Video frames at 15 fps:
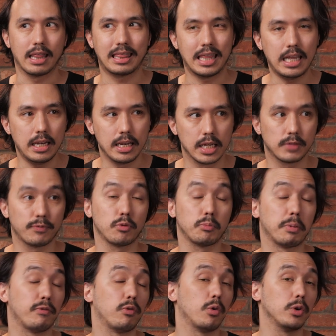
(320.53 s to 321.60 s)
thinness
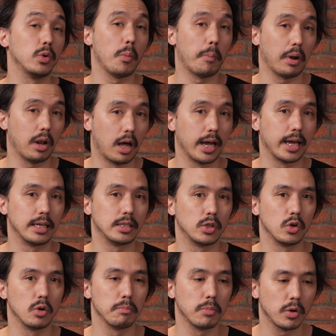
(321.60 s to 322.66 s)
before you apply it
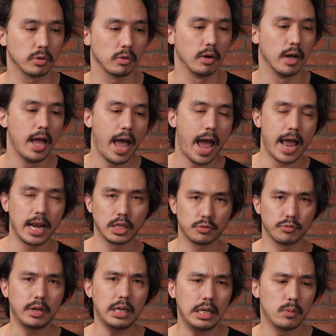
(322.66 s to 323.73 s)
to your model. And it's
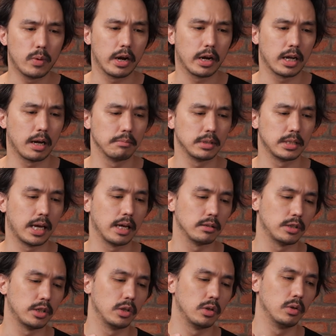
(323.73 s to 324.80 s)
really where it comes
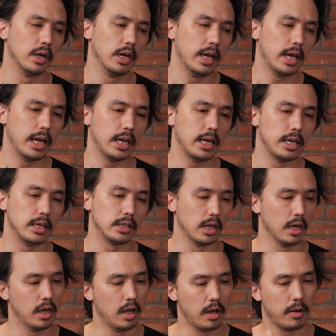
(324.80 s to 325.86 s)
down to is
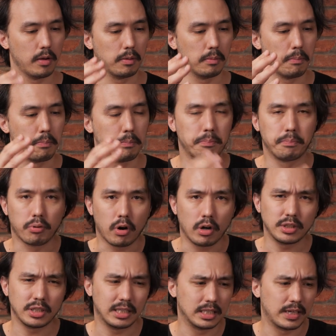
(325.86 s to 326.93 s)

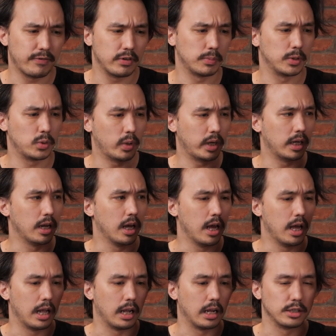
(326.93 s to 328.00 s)
branching the difference between
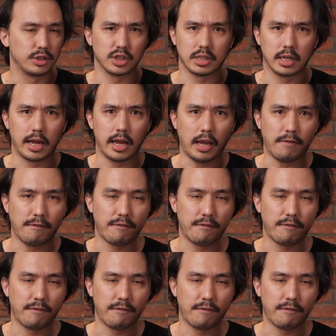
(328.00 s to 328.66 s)
just a